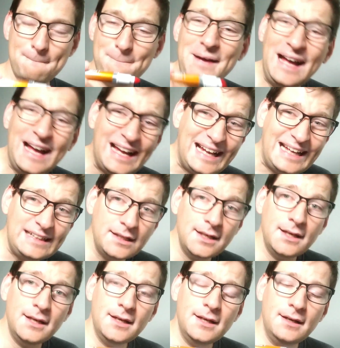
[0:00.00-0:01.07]
But
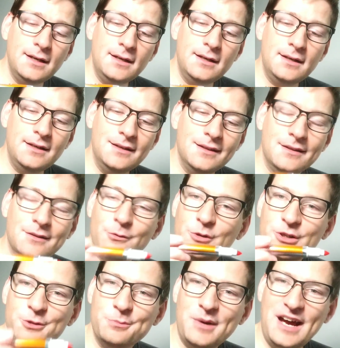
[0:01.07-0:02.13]
when
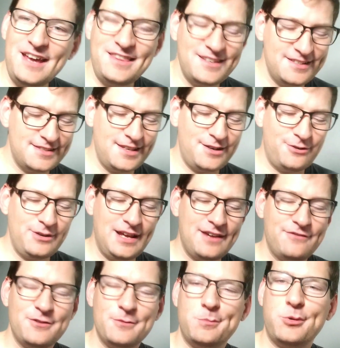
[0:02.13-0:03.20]
you buy these, they don't
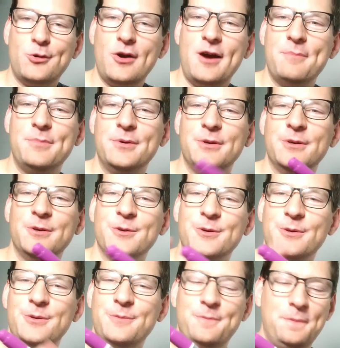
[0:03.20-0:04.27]
have the proper
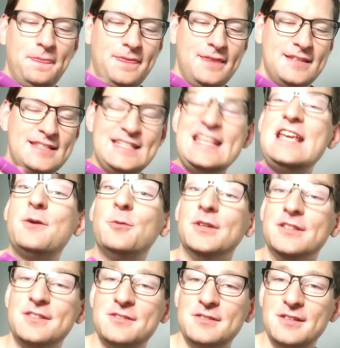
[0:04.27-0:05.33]

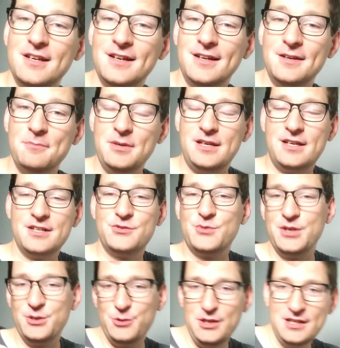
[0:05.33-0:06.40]
sequence, because
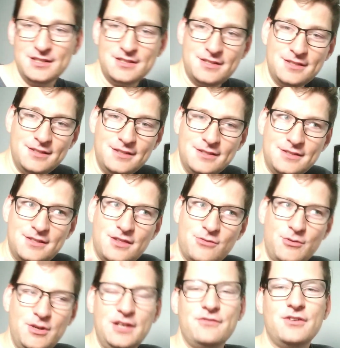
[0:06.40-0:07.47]
what you need is
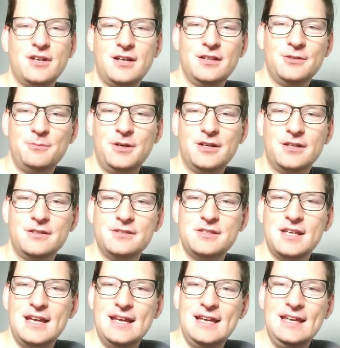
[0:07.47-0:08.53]
3 different color markers
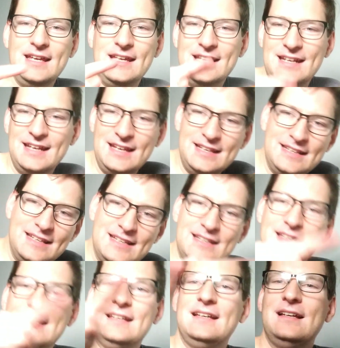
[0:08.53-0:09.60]
in a
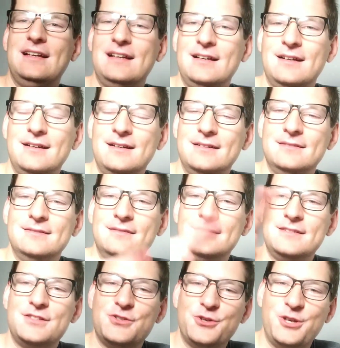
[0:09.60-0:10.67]

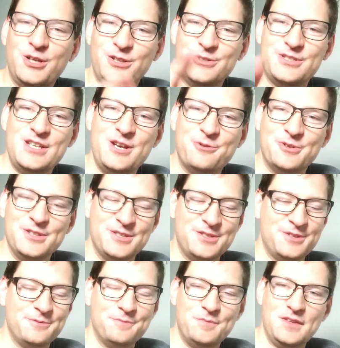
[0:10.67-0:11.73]
circular sequence,
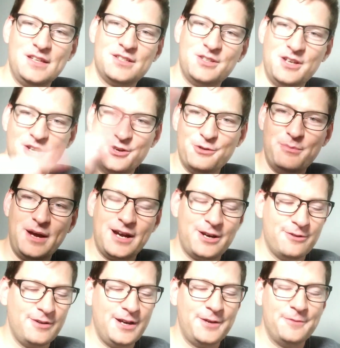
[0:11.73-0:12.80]
so you can go back
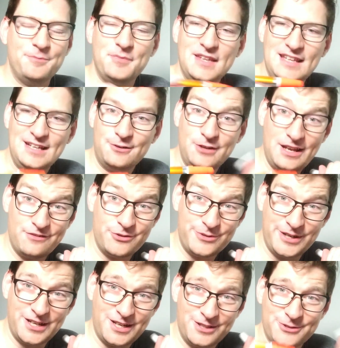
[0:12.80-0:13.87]
around. They don't have the
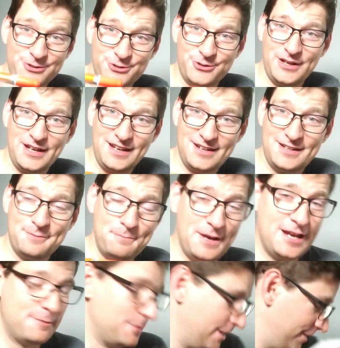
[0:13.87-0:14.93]
right colors, so I had to
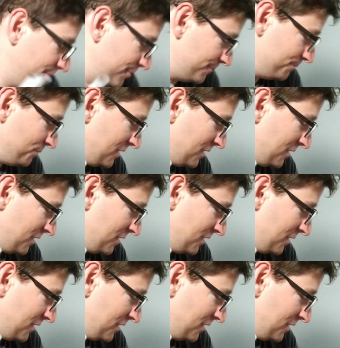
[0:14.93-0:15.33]
make my own.